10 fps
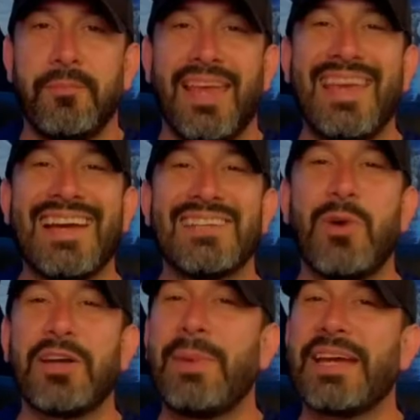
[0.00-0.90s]
Hey guys,
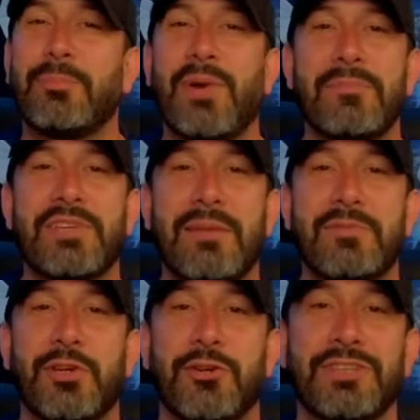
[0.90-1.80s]
welcome back to Primetime
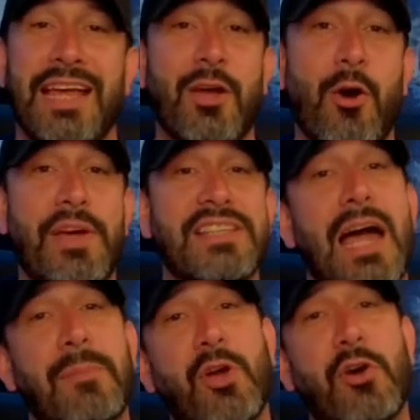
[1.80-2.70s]
Studios. Like always,
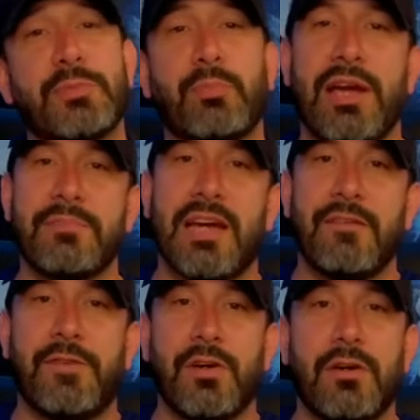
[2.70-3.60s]
I'm your host,
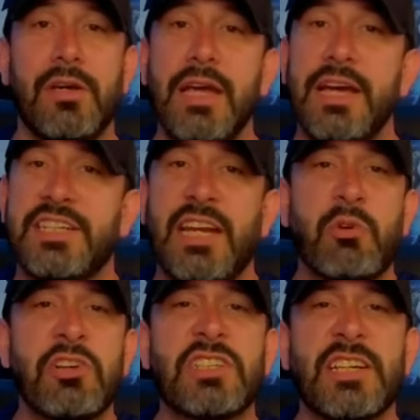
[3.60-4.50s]
Primetime Phil. And today
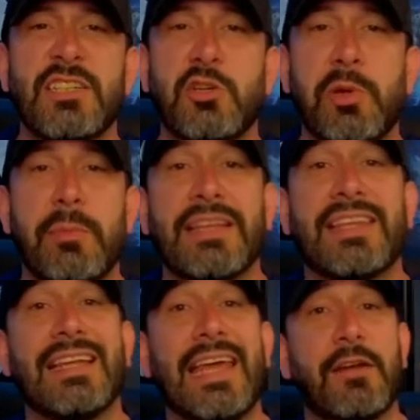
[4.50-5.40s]
we're going to discuss a little bit about
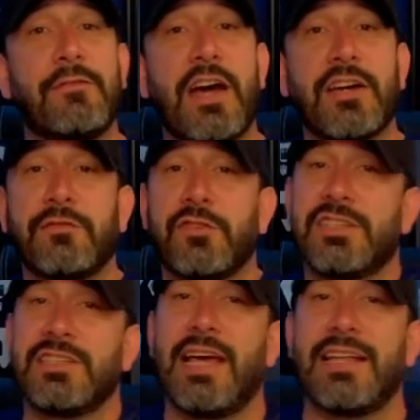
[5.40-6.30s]
the Atlanta Falcons versus
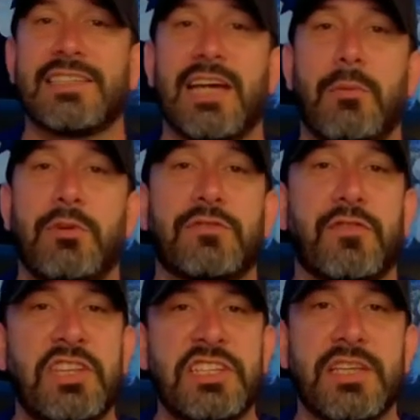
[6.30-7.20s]
the Dallas Cowboys
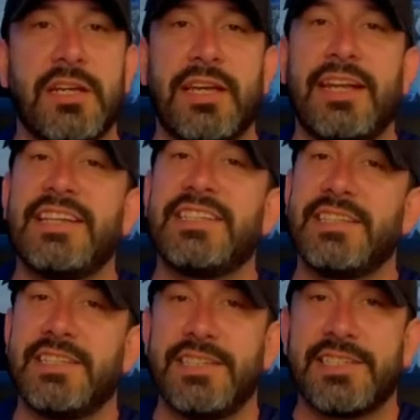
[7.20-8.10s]
for this Sunday at
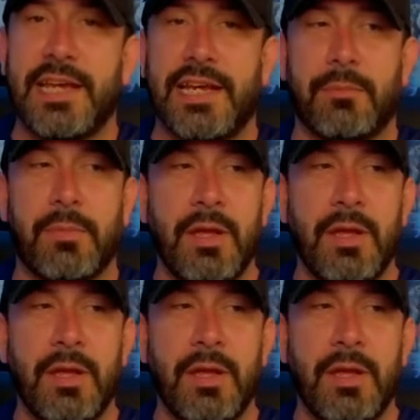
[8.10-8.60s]
AT&T Stadium.